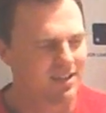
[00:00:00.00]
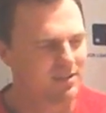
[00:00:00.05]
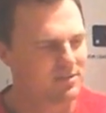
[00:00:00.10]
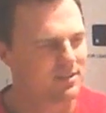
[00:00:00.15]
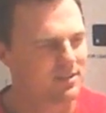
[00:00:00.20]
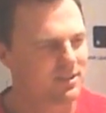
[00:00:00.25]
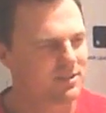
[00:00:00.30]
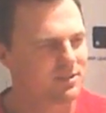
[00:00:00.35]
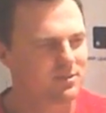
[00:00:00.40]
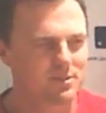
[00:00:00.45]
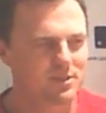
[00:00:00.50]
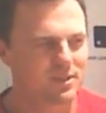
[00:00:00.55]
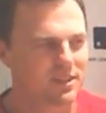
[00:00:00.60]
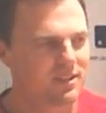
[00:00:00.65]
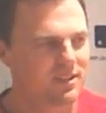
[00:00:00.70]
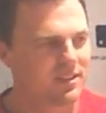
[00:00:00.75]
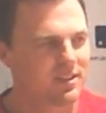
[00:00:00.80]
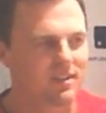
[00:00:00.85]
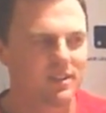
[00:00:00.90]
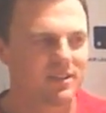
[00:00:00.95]
don't think there's
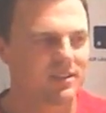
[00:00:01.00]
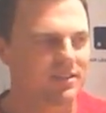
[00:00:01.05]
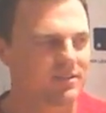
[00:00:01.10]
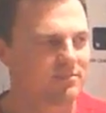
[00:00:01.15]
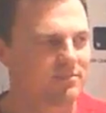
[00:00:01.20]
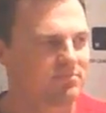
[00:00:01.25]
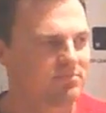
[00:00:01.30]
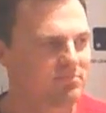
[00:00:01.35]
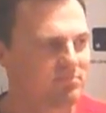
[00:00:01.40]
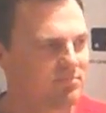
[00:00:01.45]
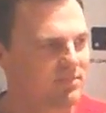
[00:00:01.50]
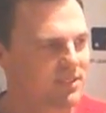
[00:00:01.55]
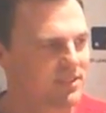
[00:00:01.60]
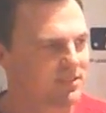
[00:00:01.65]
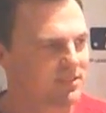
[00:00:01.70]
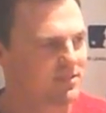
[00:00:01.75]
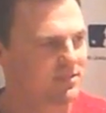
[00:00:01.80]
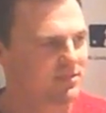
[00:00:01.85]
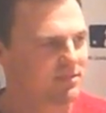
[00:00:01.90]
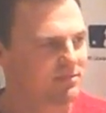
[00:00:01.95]
anything
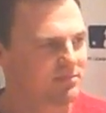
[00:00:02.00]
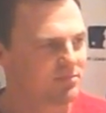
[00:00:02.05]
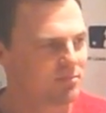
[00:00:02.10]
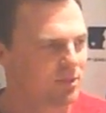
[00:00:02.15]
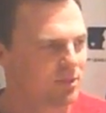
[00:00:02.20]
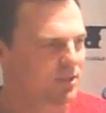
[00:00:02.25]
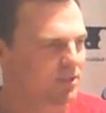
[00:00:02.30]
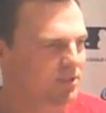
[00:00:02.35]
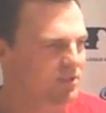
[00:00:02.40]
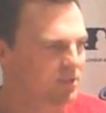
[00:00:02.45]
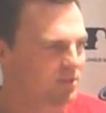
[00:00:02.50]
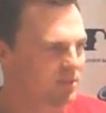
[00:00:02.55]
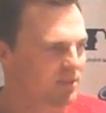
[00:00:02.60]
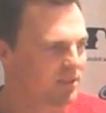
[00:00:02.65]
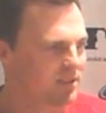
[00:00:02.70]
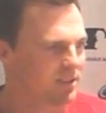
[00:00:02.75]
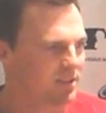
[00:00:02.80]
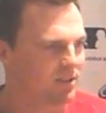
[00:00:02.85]
that's really to it. You